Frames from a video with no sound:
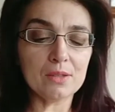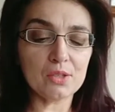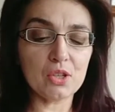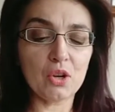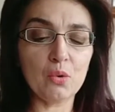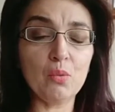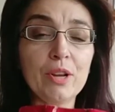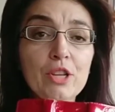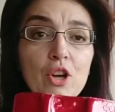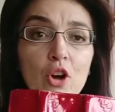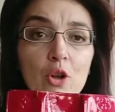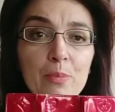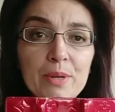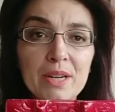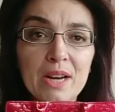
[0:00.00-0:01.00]
So when you
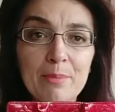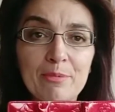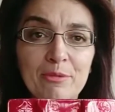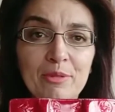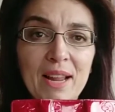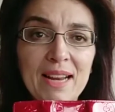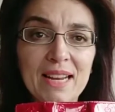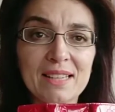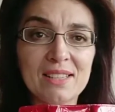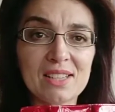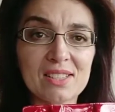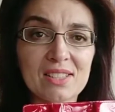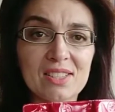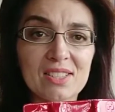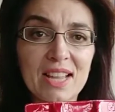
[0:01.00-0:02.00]
open it up flat, it
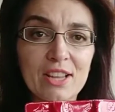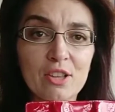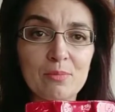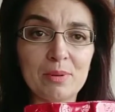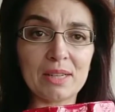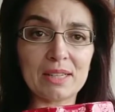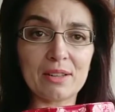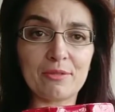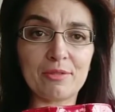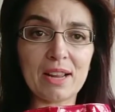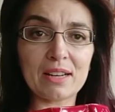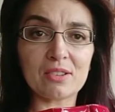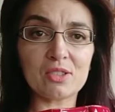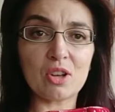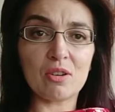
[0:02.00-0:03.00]
doesn't stay completely
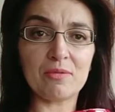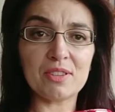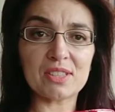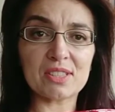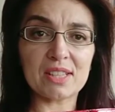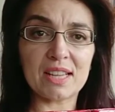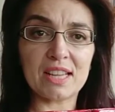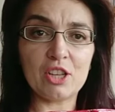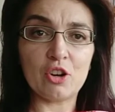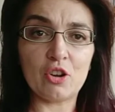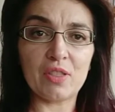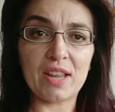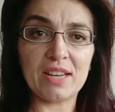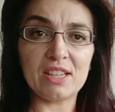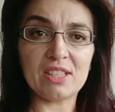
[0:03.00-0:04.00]
flat, because obviously, you
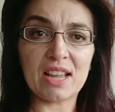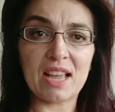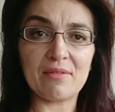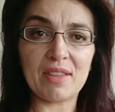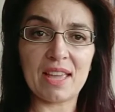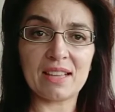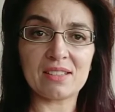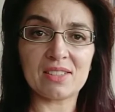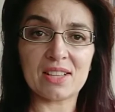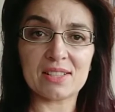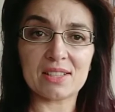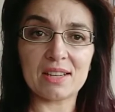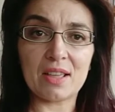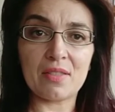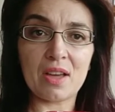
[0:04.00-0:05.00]
know, they need to have
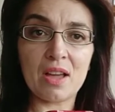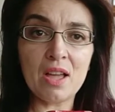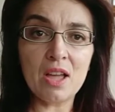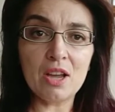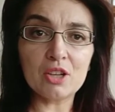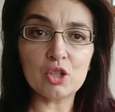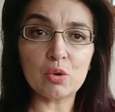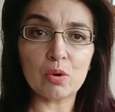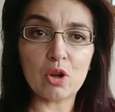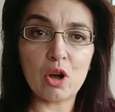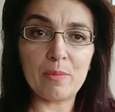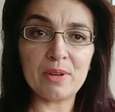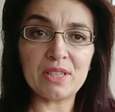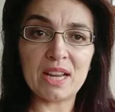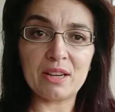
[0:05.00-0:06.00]
excess leather to
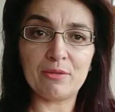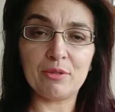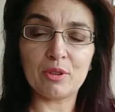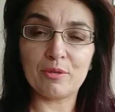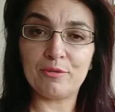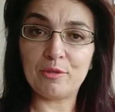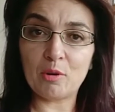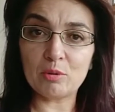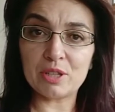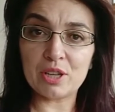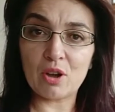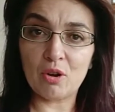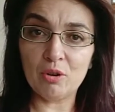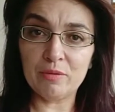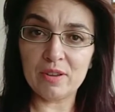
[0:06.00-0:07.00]
accommodate for the
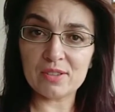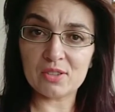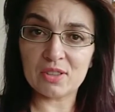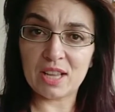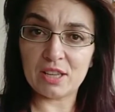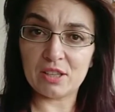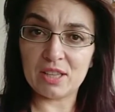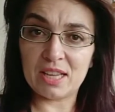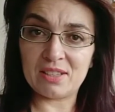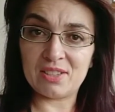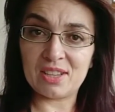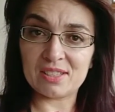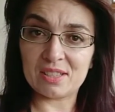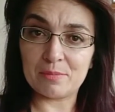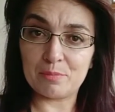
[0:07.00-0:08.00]
folding over so that it
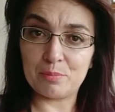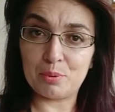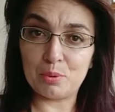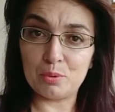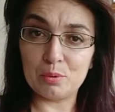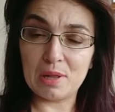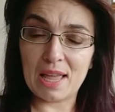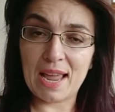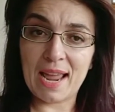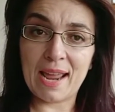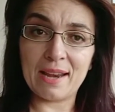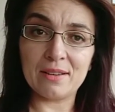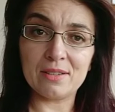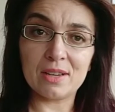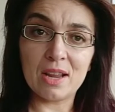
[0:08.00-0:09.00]
doesn't pull
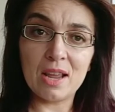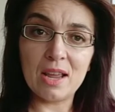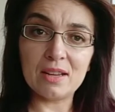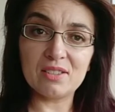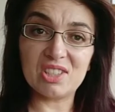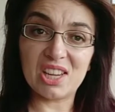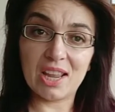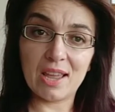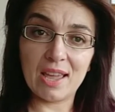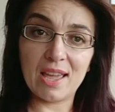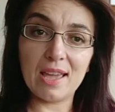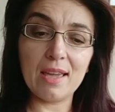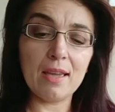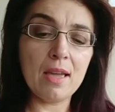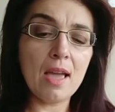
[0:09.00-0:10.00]
and
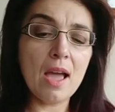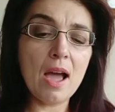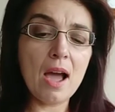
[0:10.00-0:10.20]
tear.